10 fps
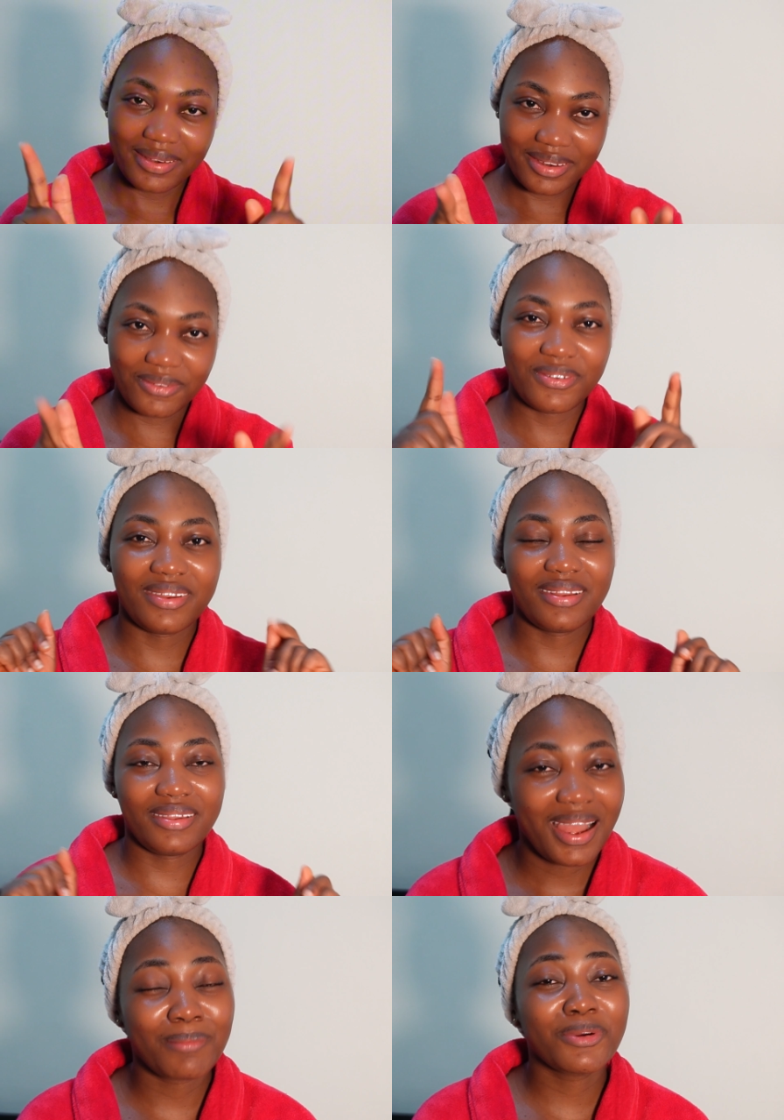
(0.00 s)

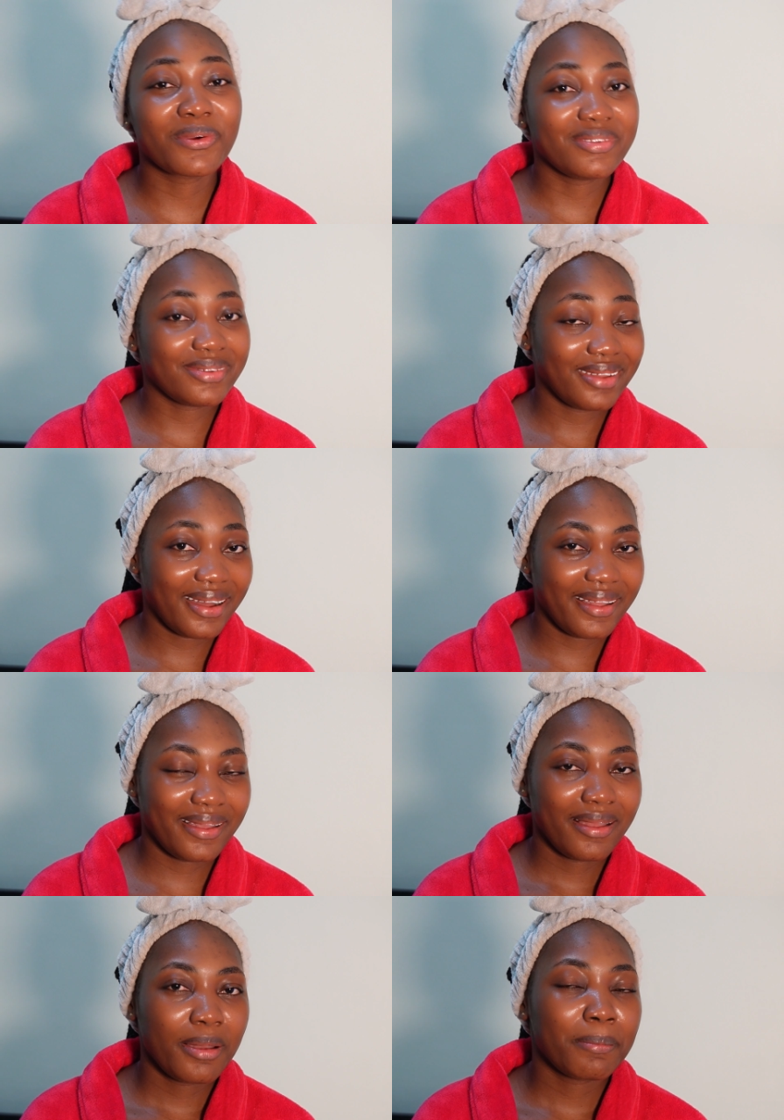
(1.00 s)
Definitely. I'm not going to lie,
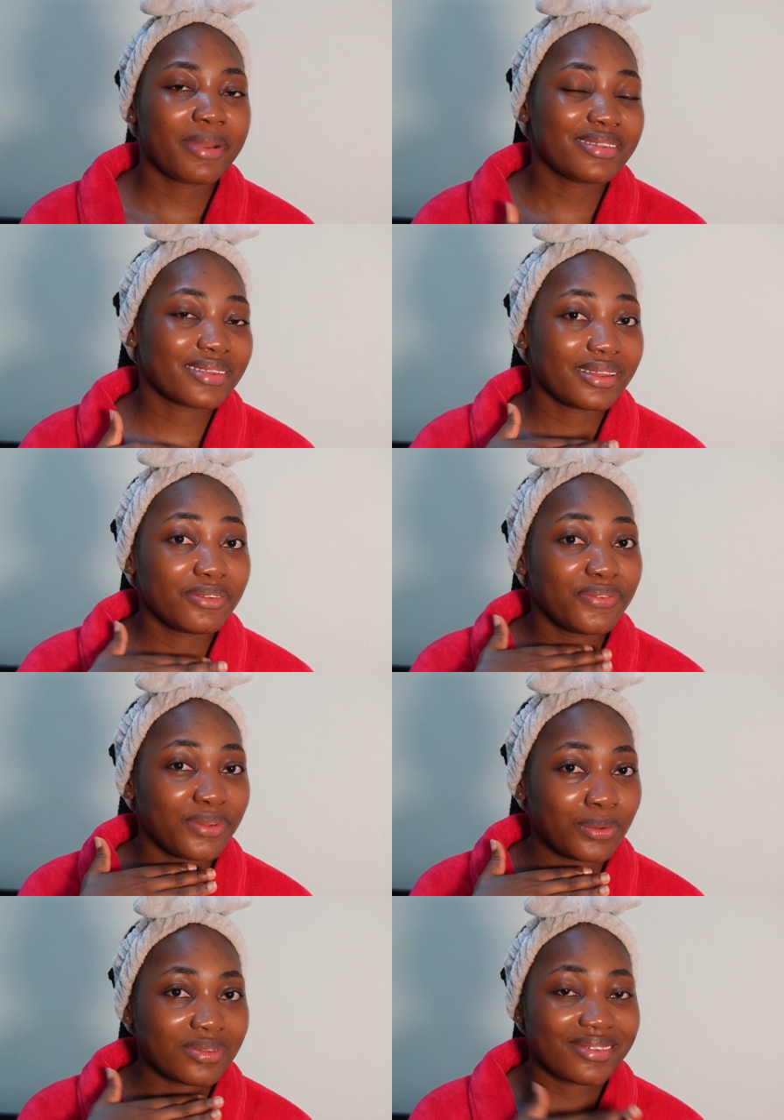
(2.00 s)
my skin
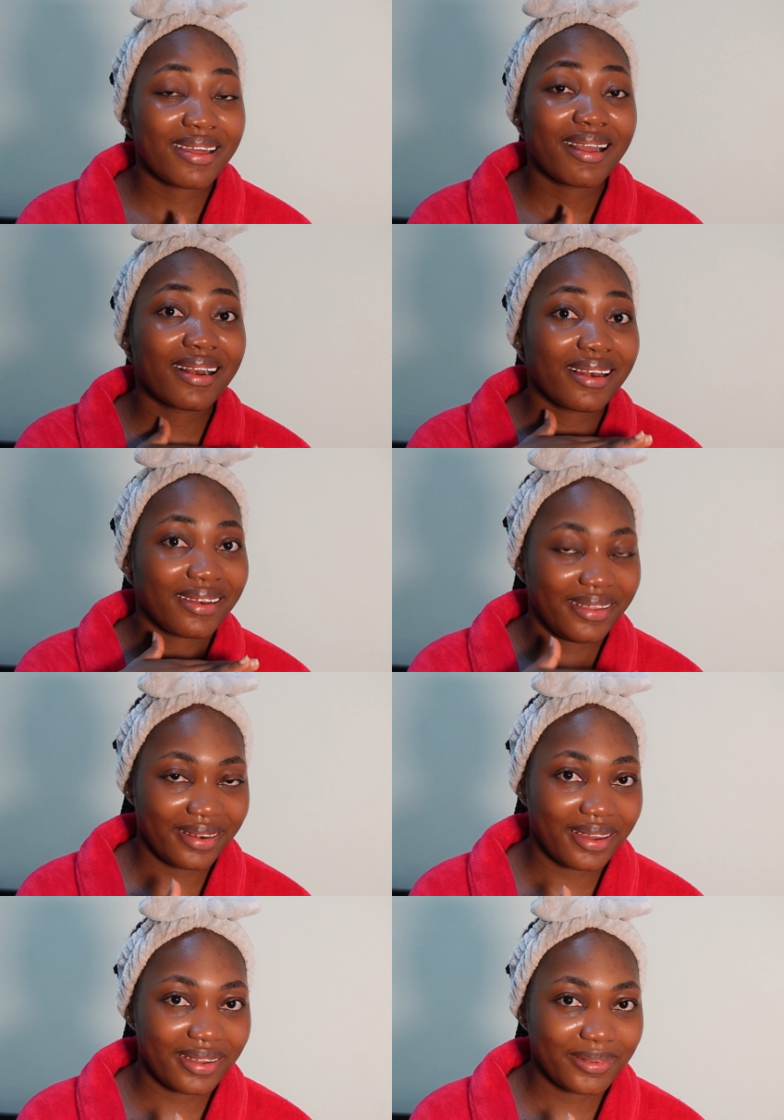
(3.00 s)
feels
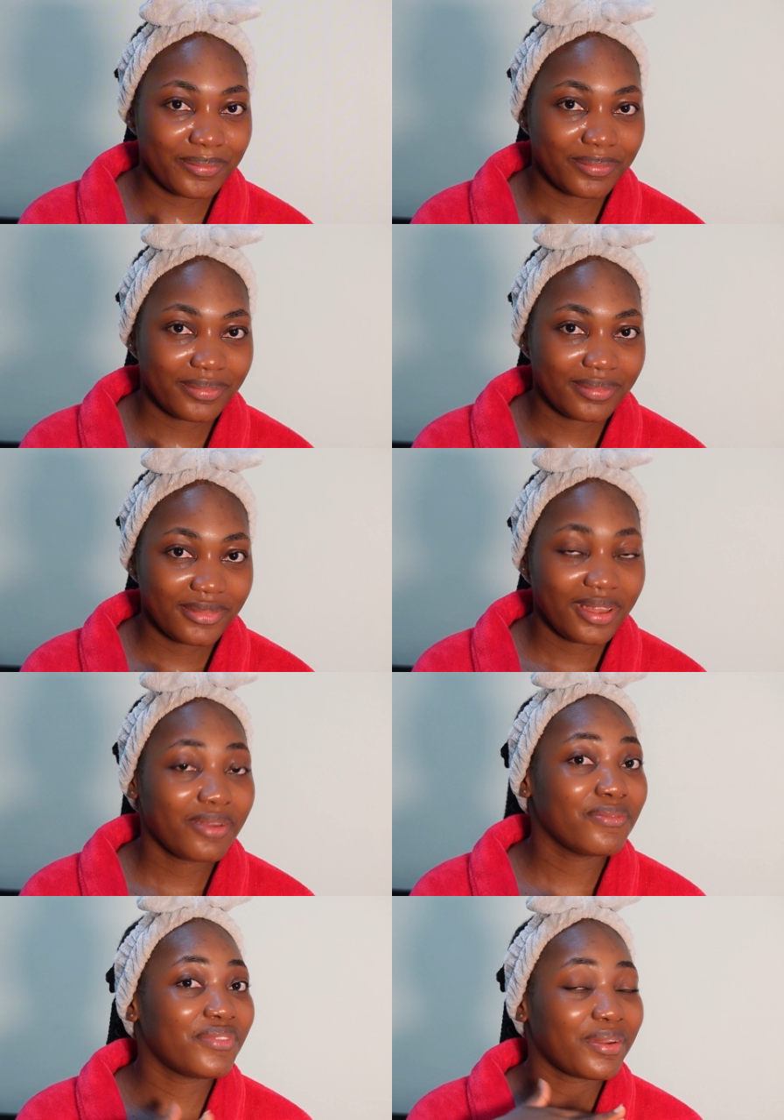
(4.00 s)
cleaner,
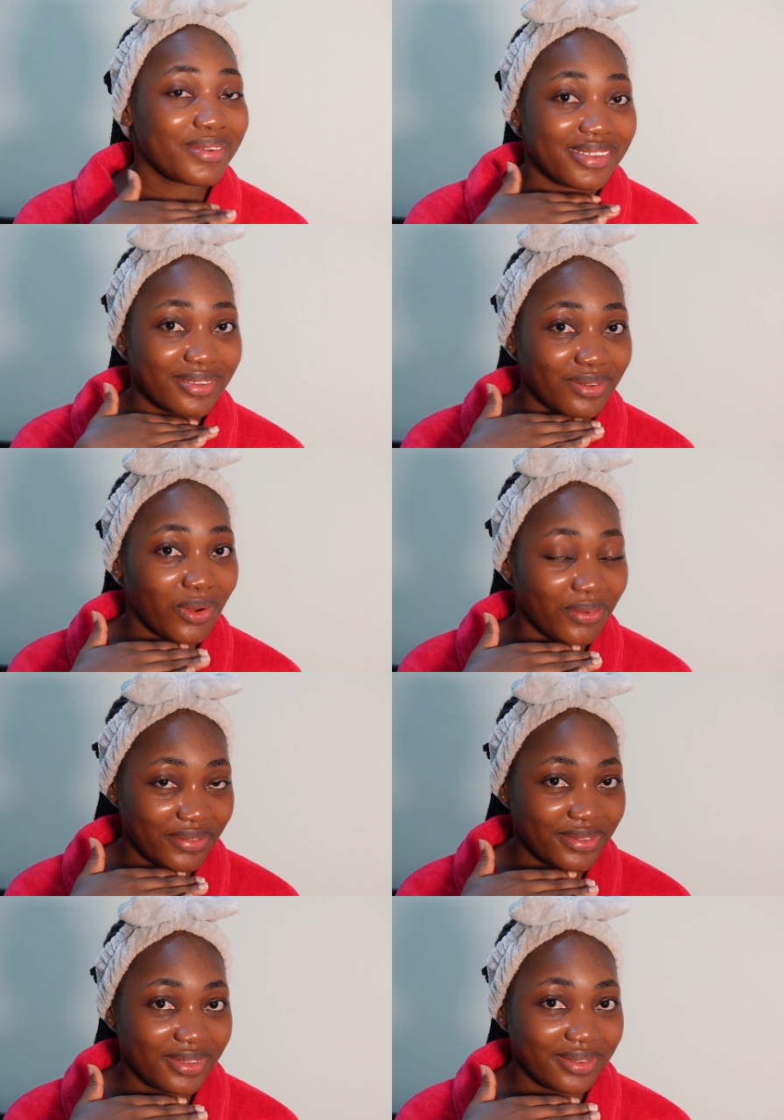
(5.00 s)
very
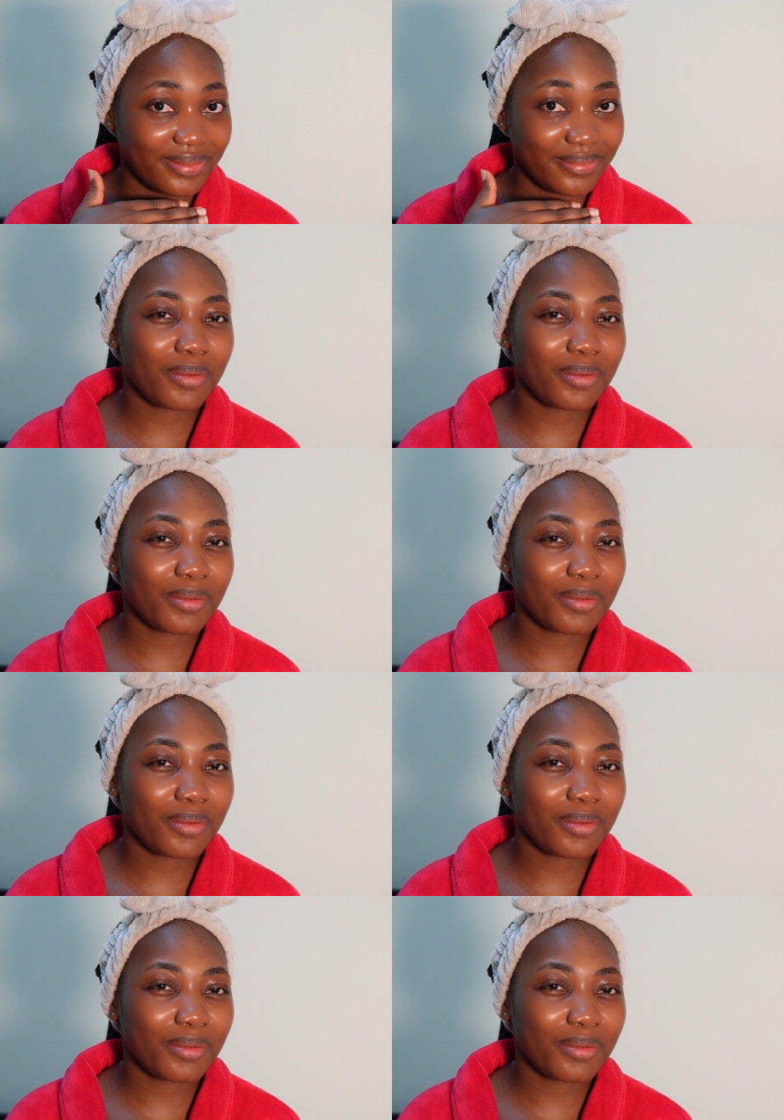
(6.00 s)
soft.